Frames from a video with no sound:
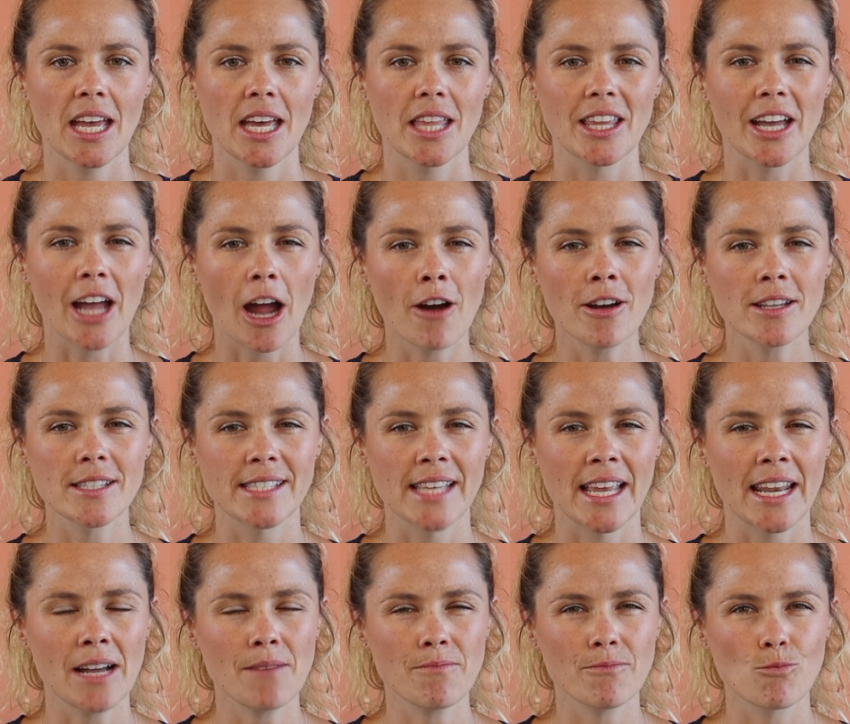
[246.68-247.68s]
The current
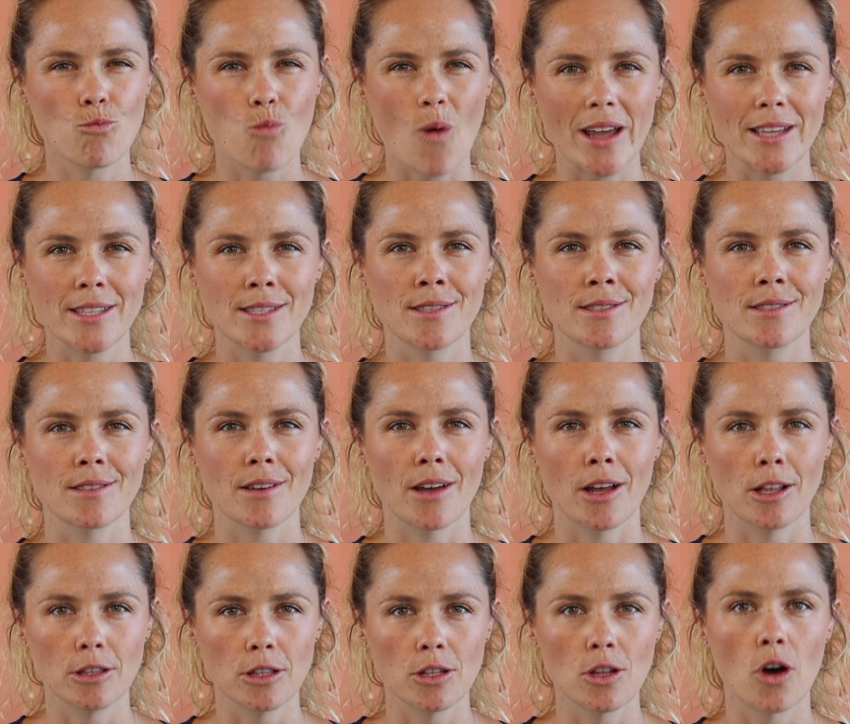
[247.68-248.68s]
setup wastes a
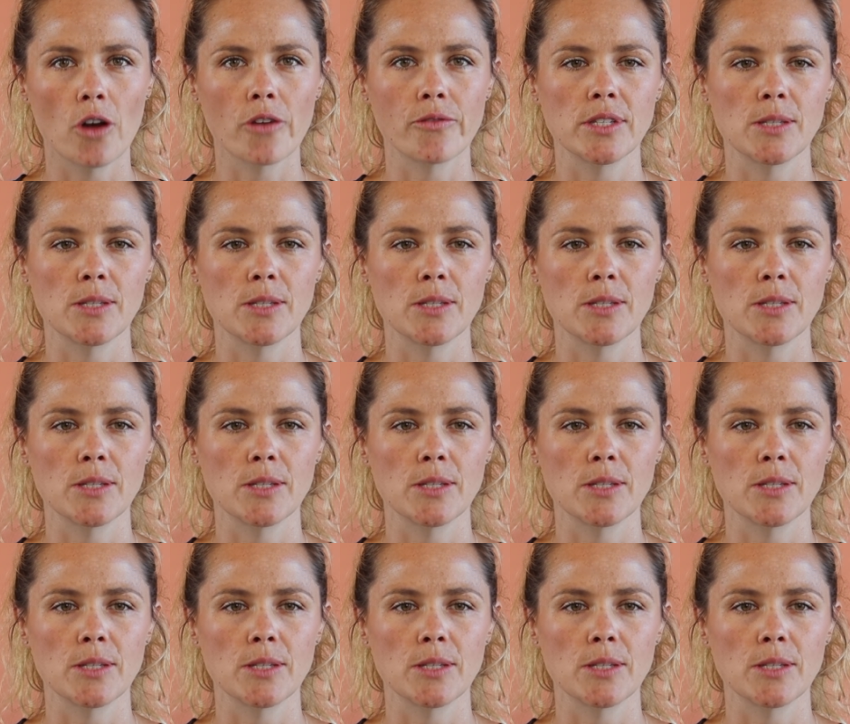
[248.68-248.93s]
lot of